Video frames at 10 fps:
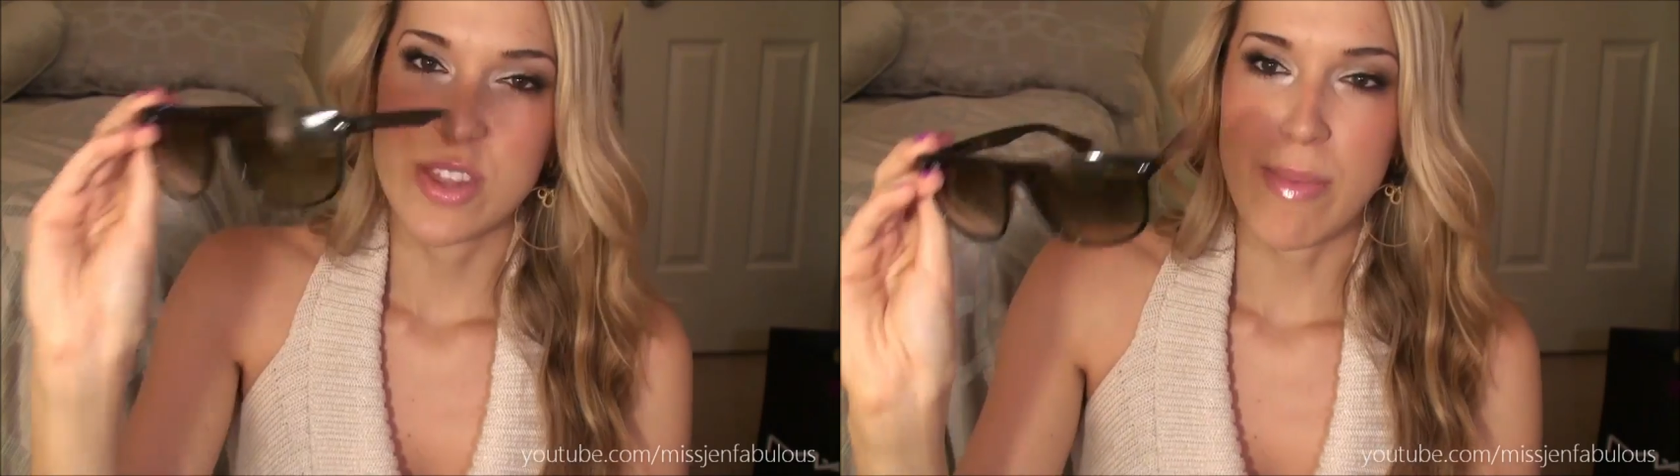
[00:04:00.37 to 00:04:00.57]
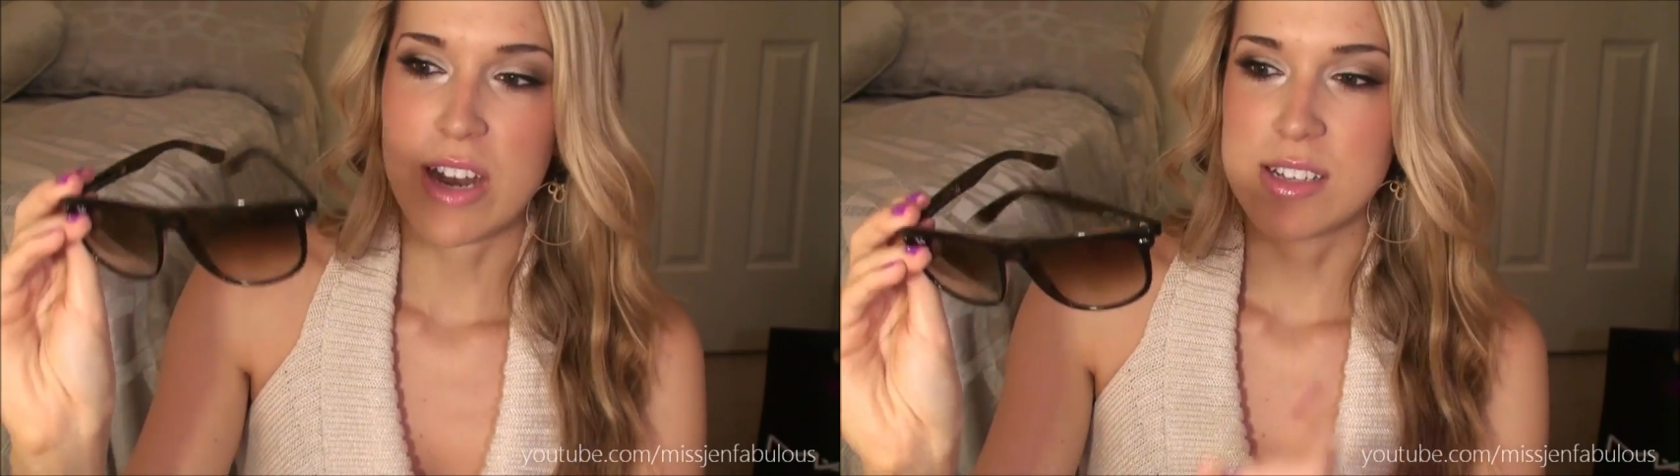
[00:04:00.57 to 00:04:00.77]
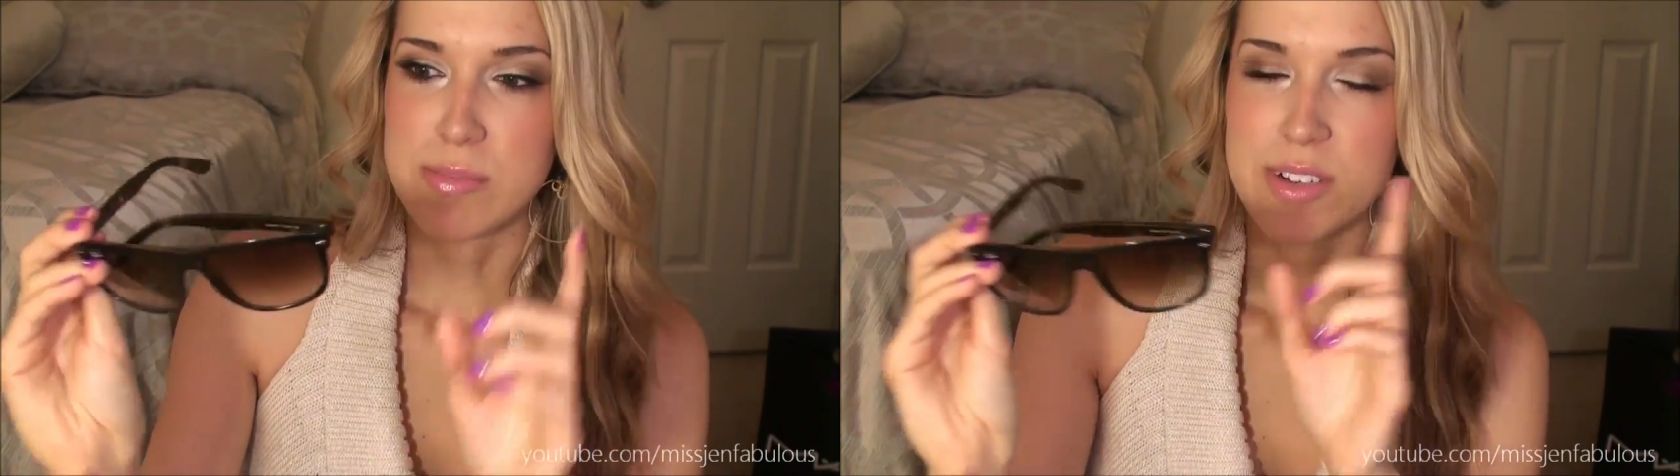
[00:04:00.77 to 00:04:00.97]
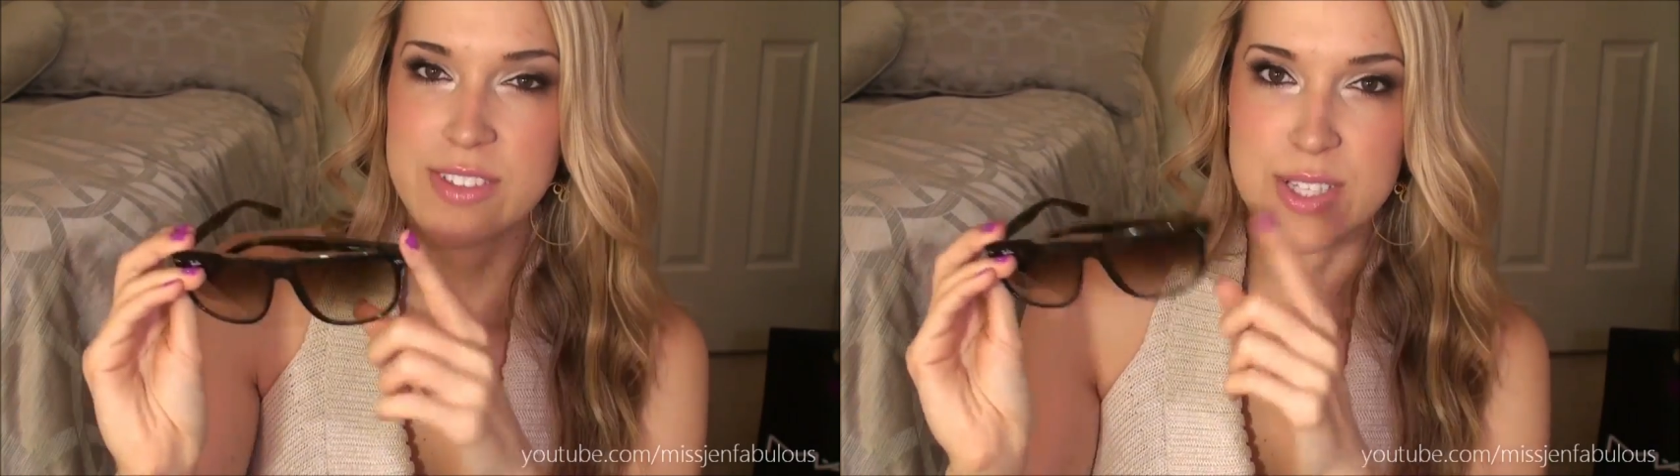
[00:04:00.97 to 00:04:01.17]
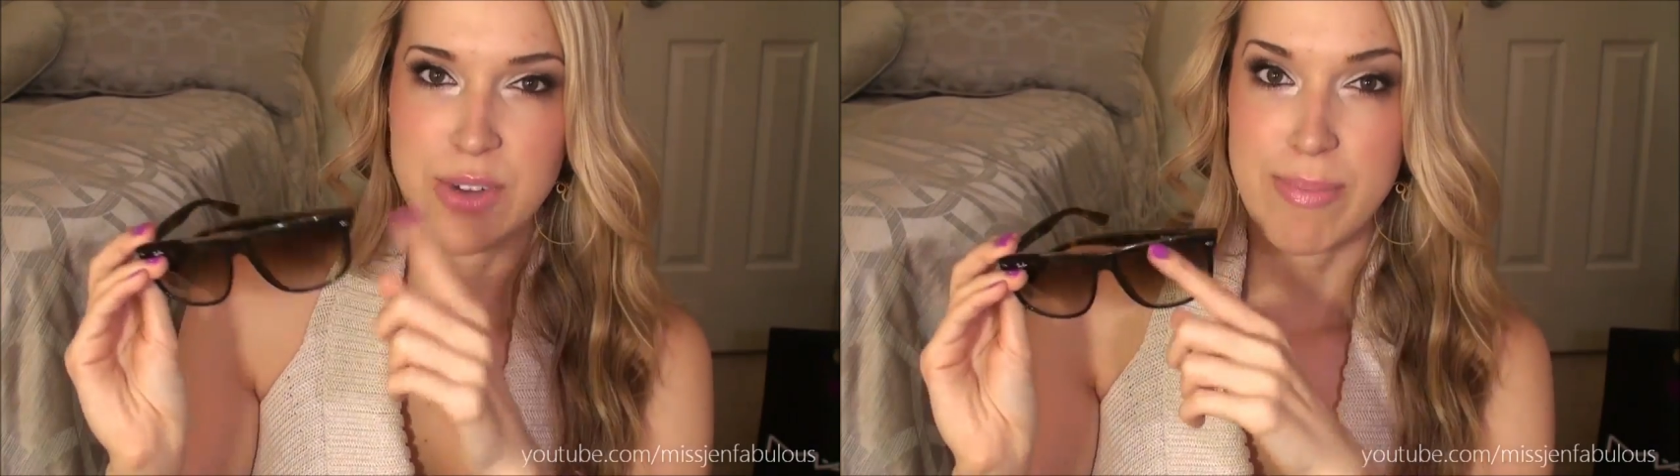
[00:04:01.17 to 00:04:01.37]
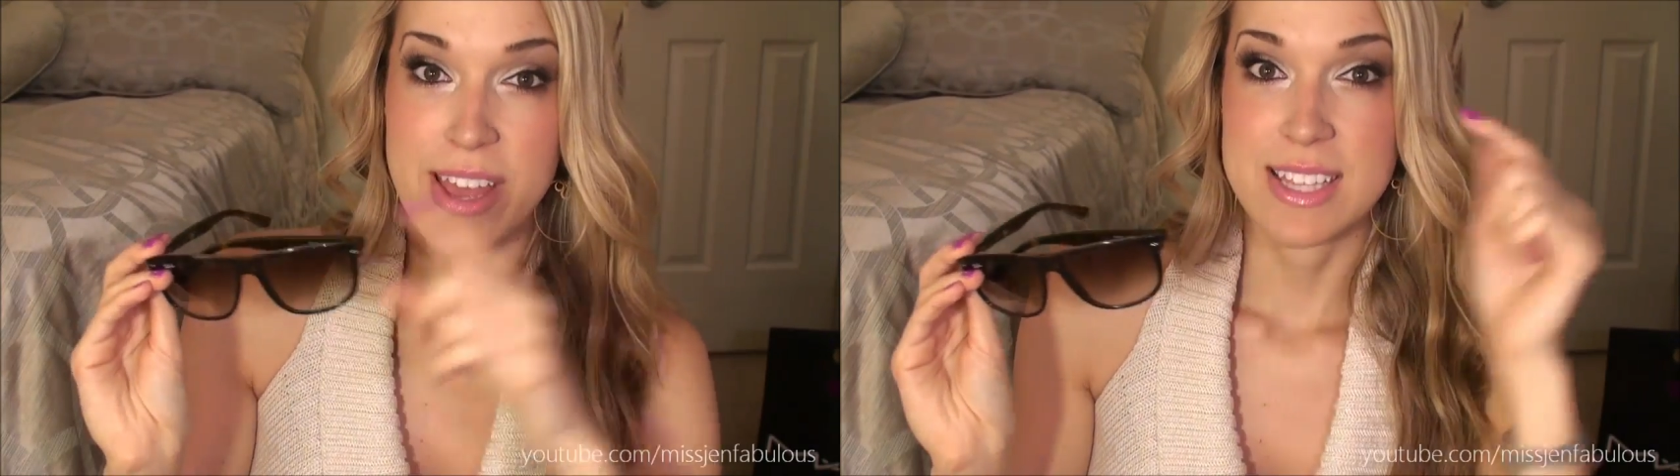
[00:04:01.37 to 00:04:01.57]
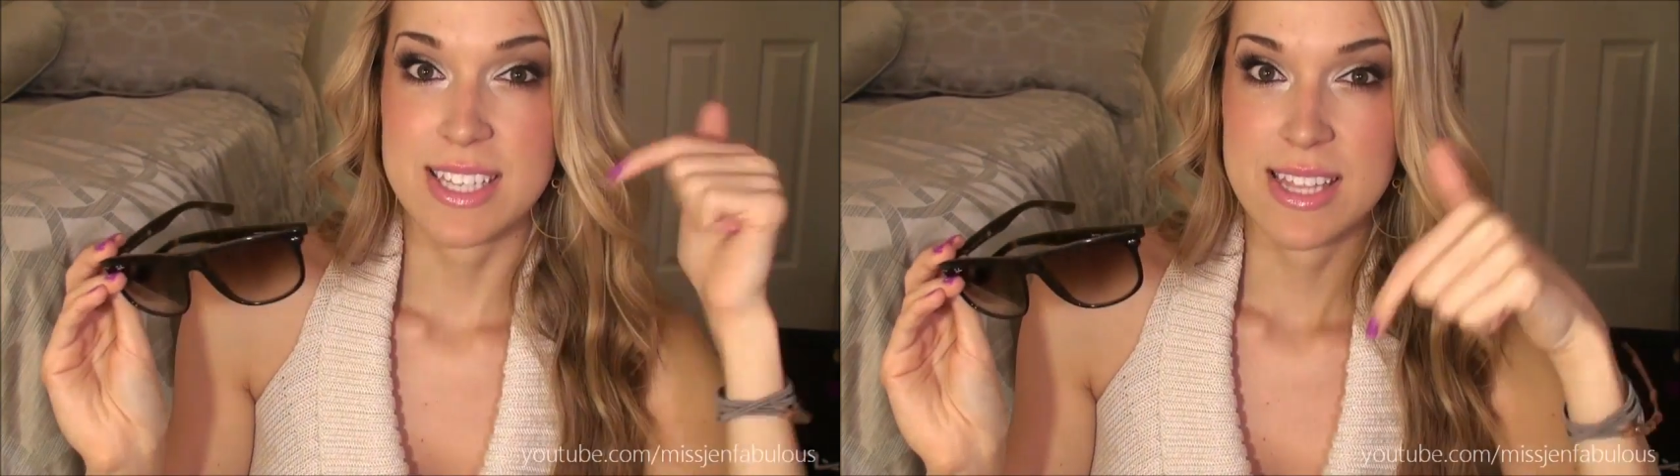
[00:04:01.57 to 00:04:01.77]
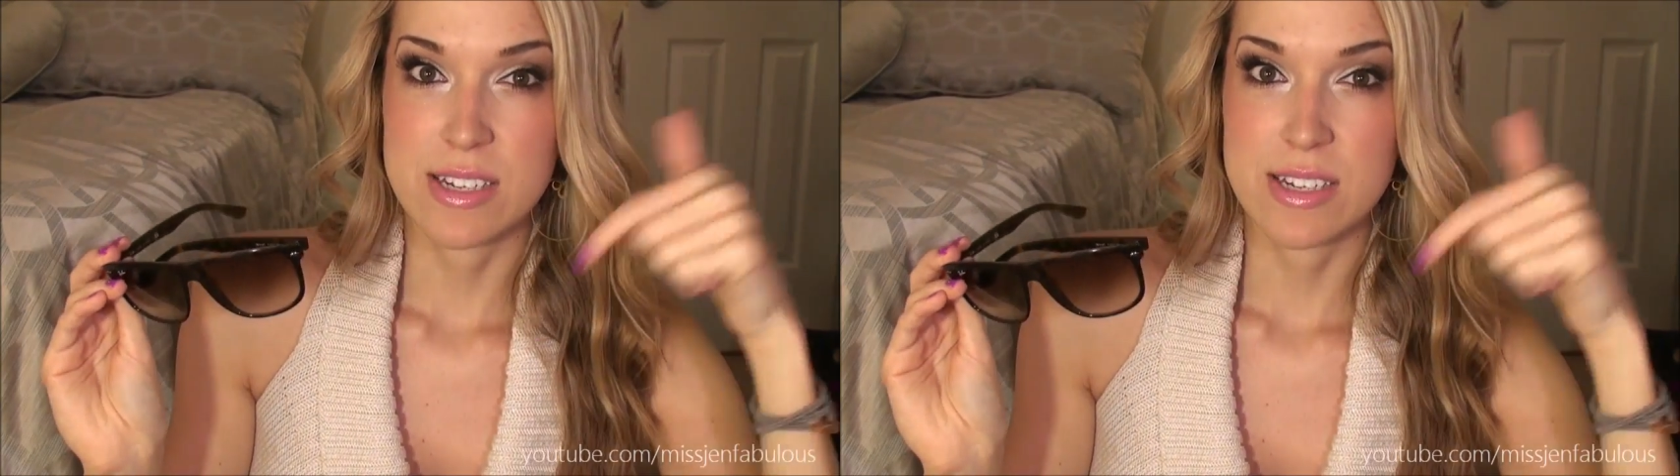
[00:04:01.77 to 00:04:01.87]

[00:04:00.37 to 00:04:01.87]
the model number of these Ray-Bans in the